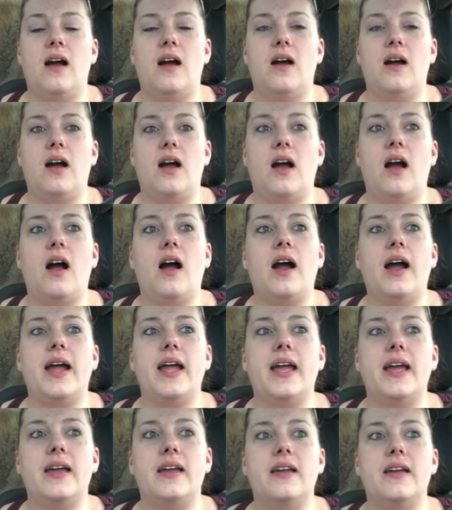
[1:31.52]

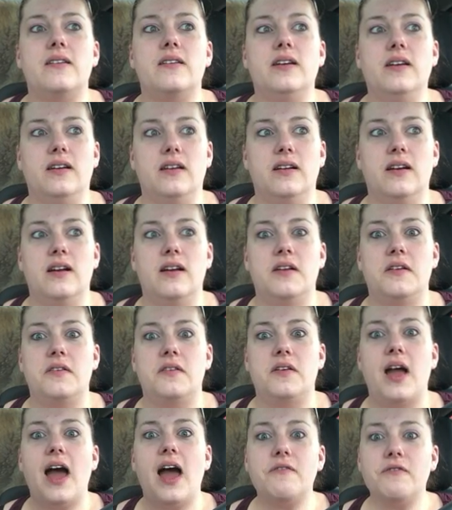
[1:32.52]
I
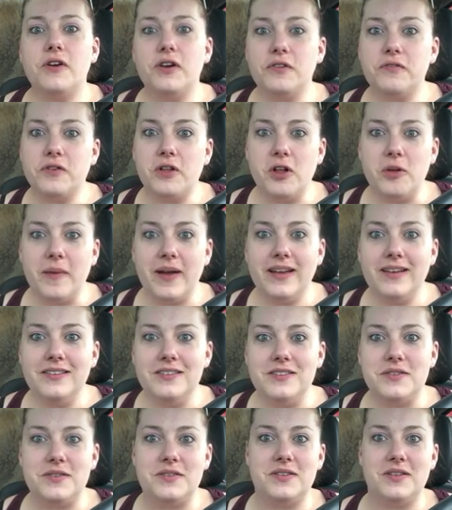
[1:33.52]
have heard of Clomid,
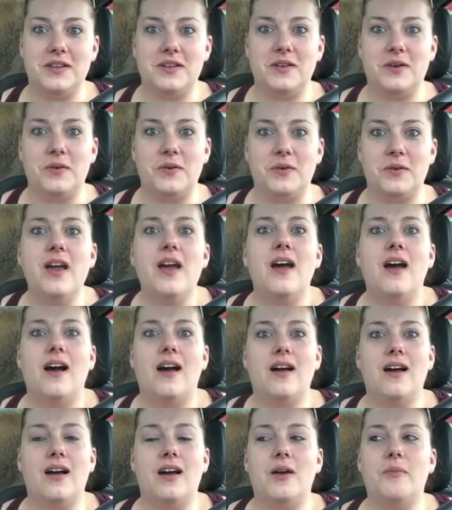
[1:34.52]
just so you know,
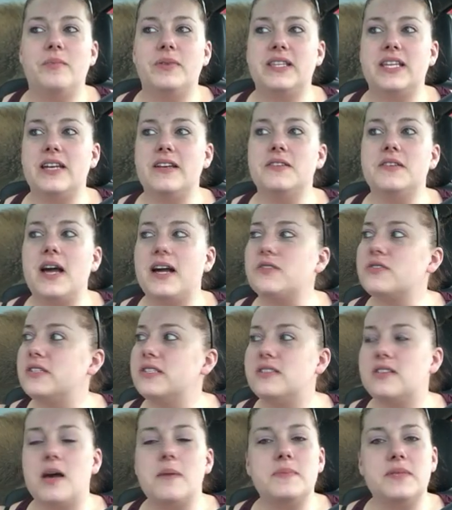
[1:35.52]
but they actually
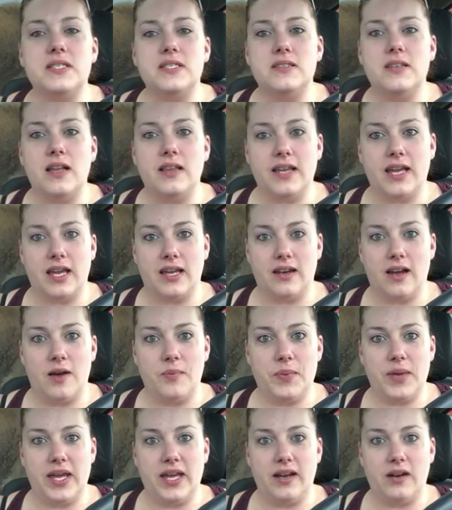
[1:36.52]
stopped selling it
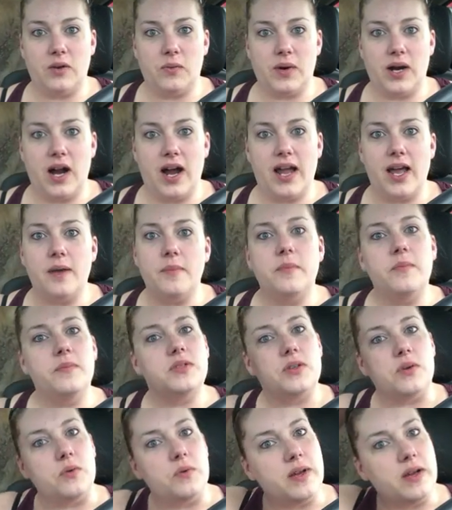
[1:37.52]
up here where I am,
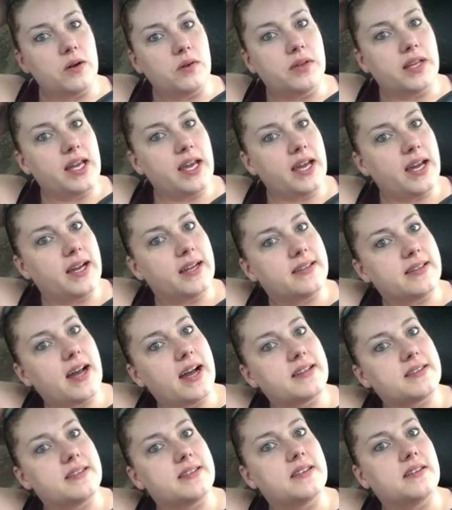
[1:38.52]
so we only get
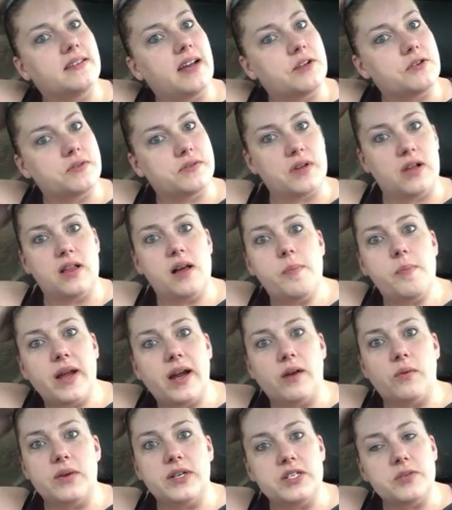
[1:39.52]
access to letrozole up
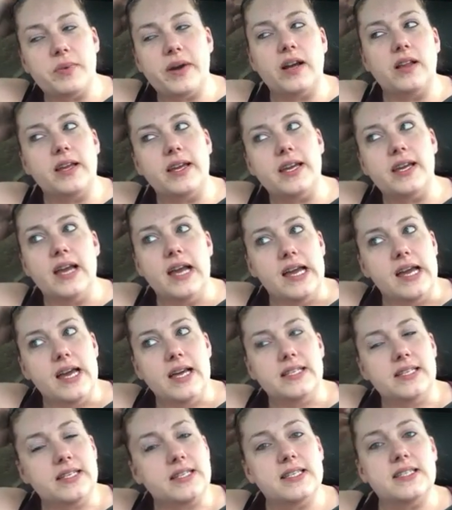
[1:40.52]
here, which apparently
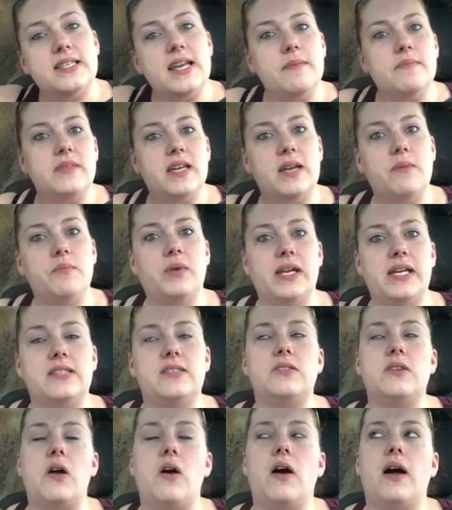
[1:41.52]
does the same thing, but
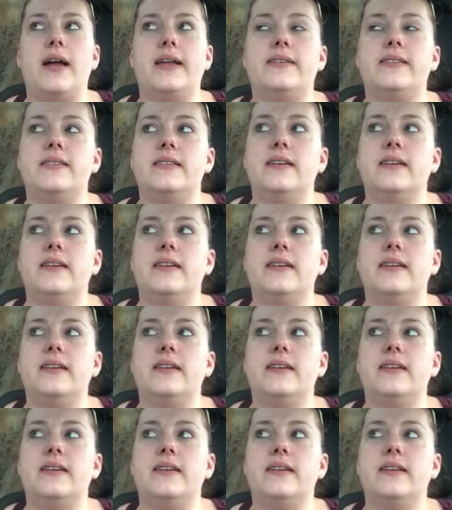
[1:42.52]
it's not,